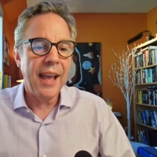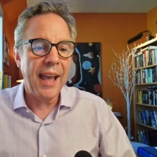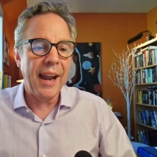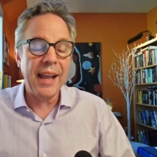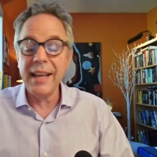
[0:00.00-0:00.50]

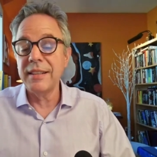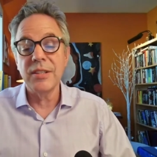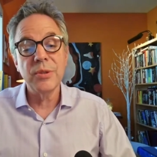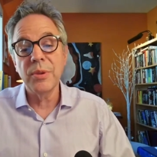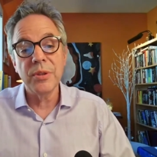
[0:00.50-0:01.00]
And I had to
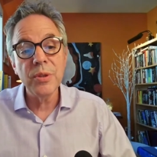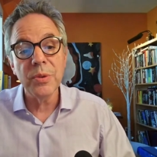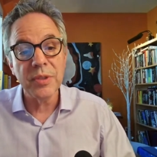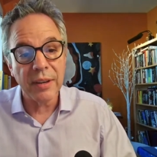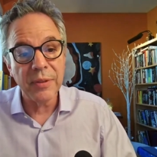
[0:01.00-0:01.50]
do the
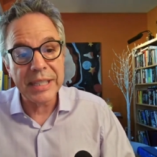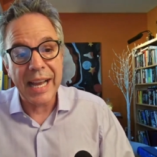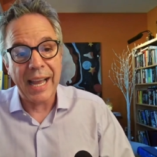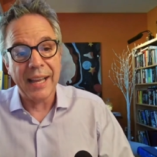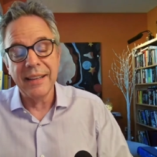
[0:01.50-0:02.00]
news every
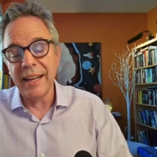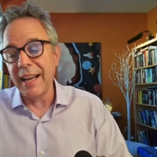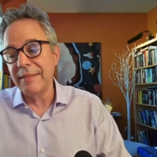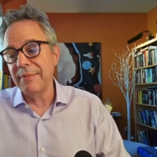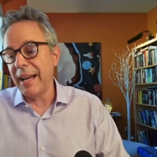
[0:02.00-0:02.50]
day. And
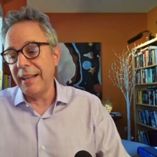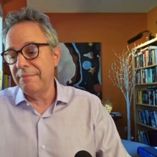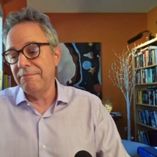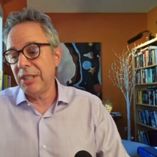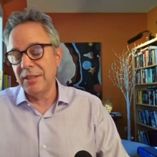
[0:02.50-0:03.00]
I, I
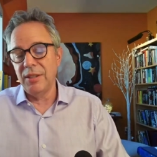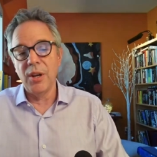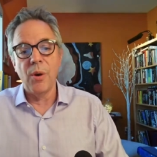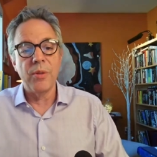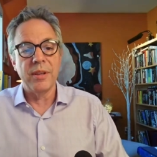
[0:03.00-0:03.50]
didn't
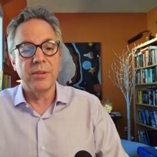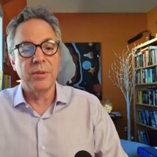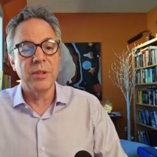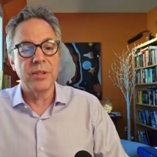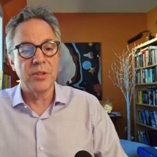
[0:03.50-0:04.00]
know that you
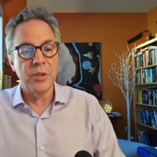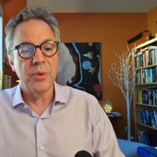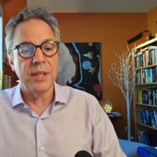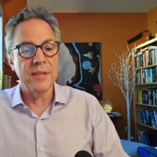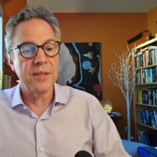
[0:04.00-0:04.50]
couldn't do
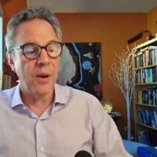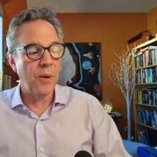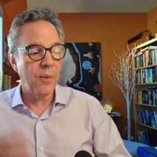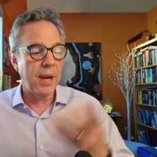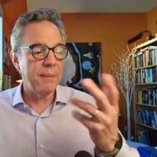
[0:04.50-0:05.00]
it.
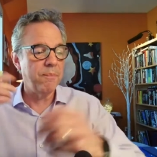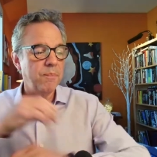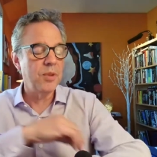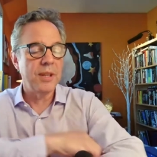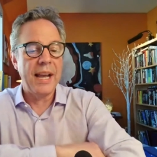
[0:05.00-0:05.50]
So I
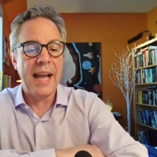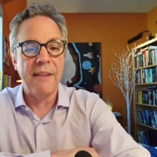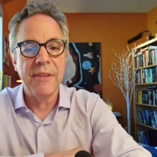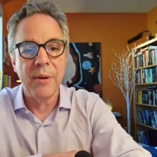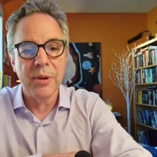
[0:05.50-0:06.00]
did a
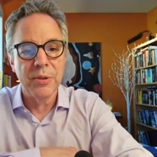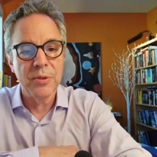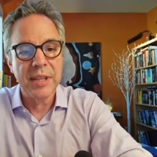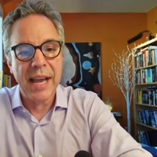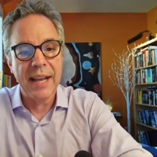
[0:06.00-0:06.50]
half hour
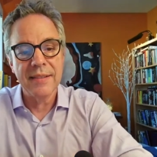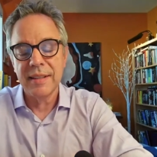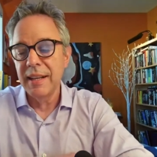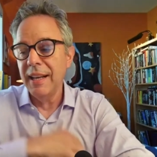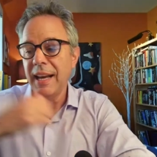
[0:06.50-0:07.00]

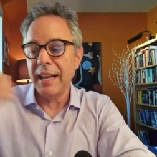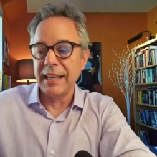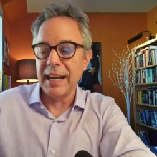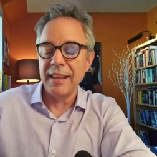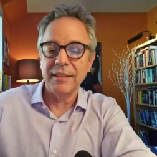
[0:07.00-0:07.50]
newscast. I had a
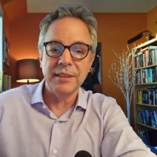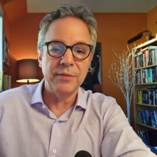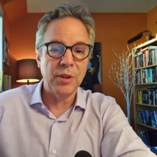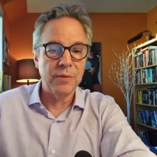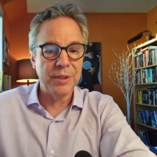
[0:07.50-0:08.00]
guy that
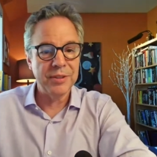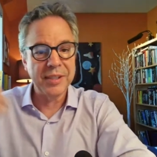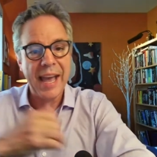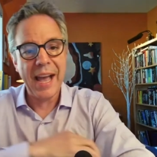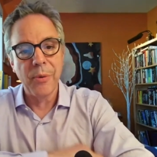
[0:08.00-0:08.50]
lived over in
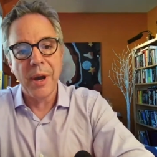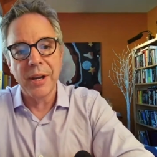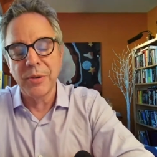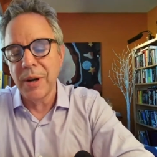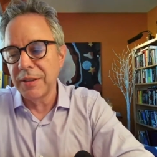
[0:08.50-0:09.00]
Skagway
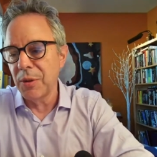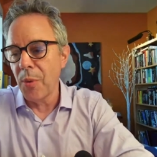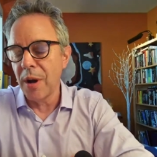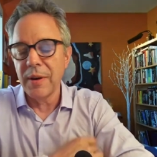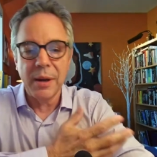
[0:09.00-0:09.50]
across the
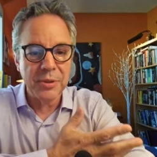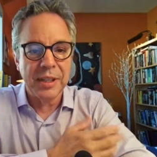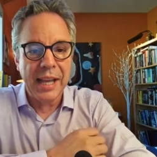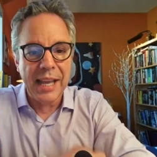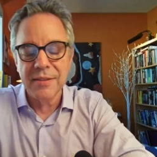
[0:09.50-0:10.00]
water. I was
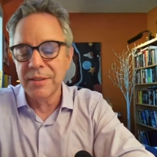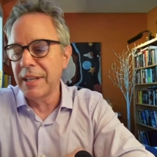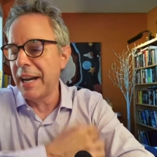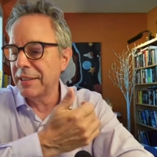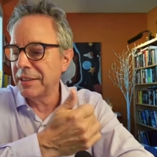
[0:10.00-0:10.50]
in Haines,
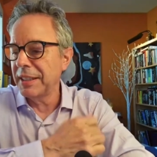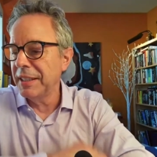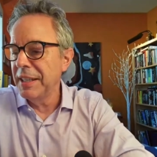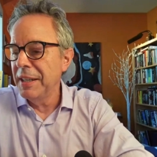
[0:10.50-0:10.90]
Alaska.